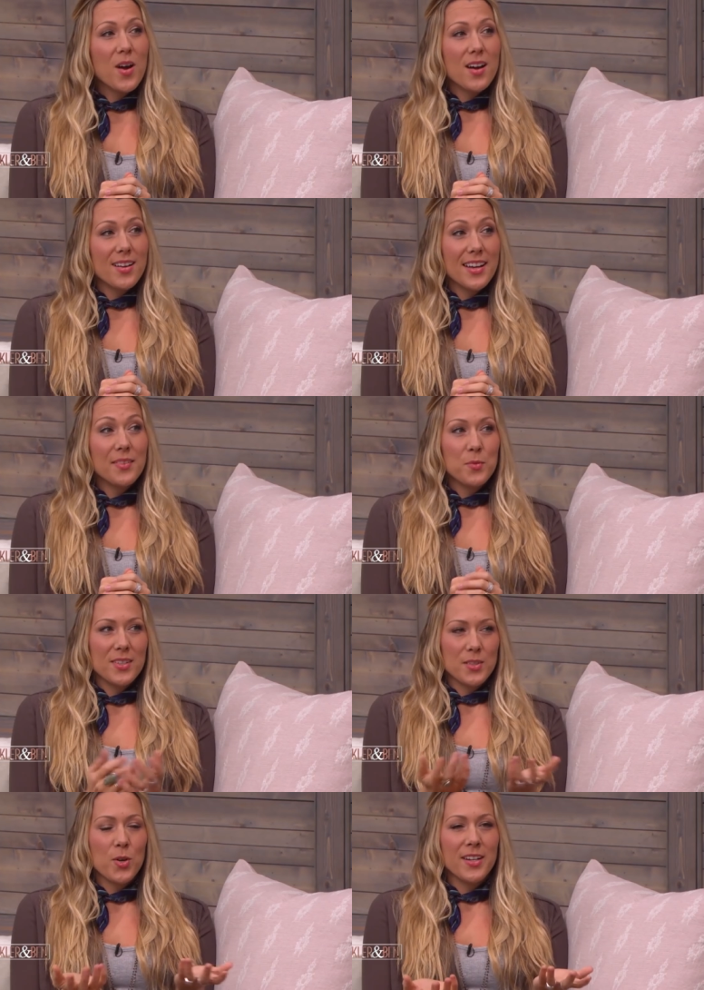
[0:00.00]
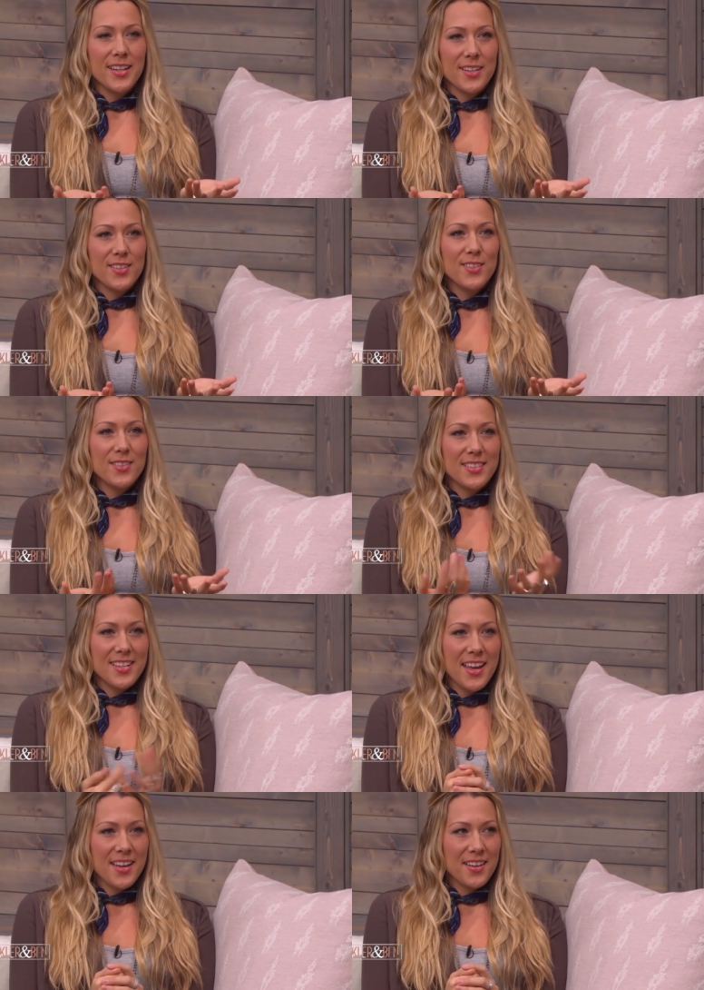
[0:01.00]
Well, Lauryn Hill
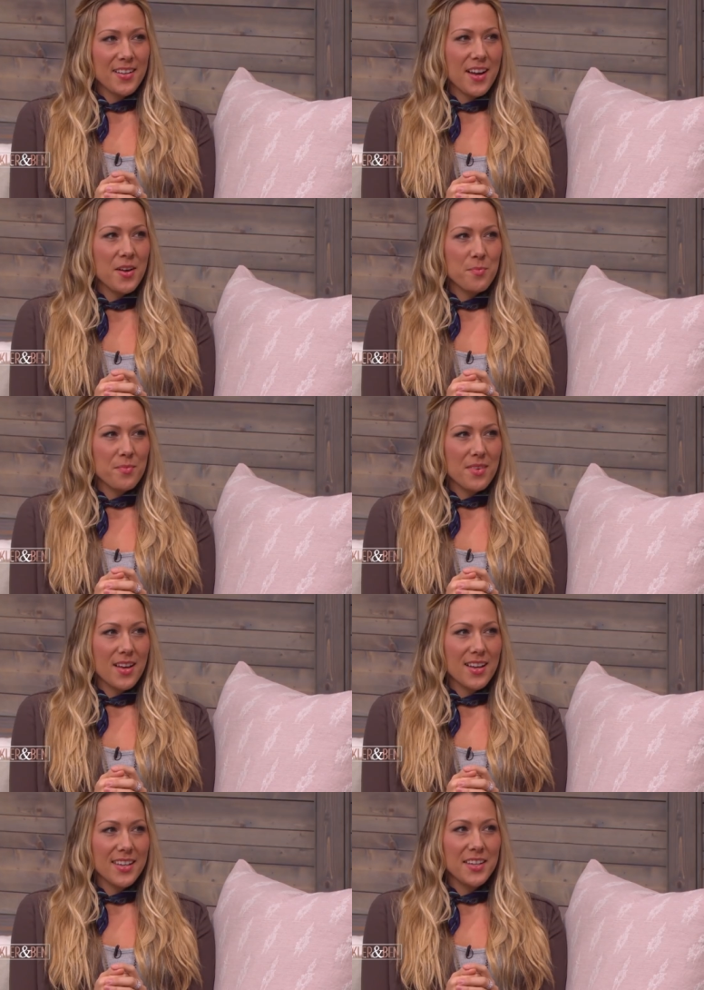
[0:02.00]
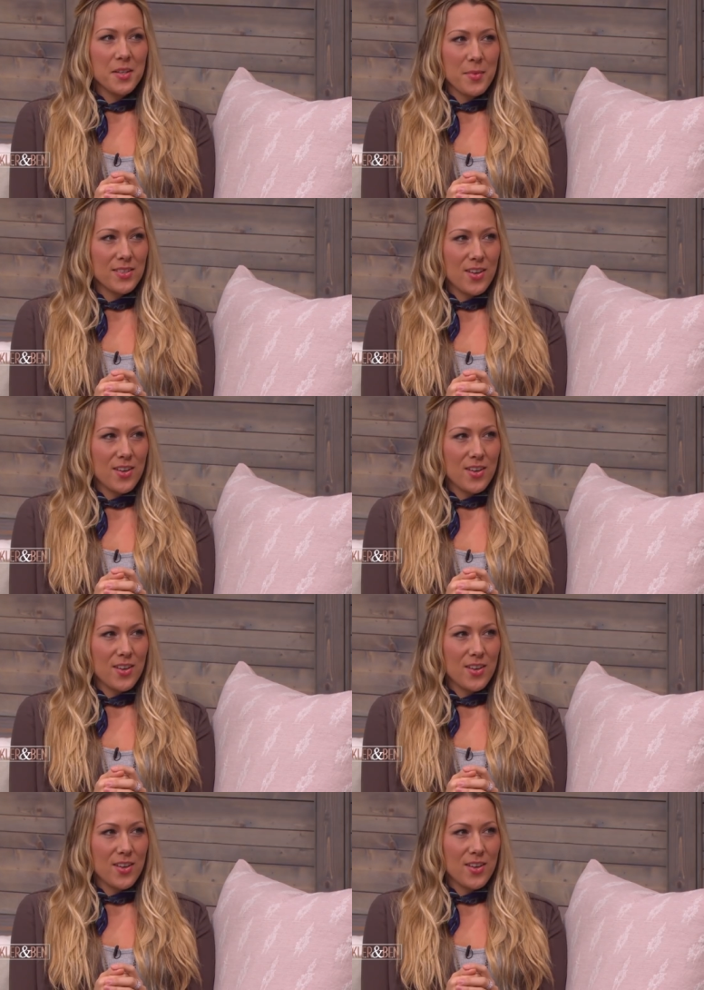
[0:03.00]
sang yeah. um, uh, "Killing Me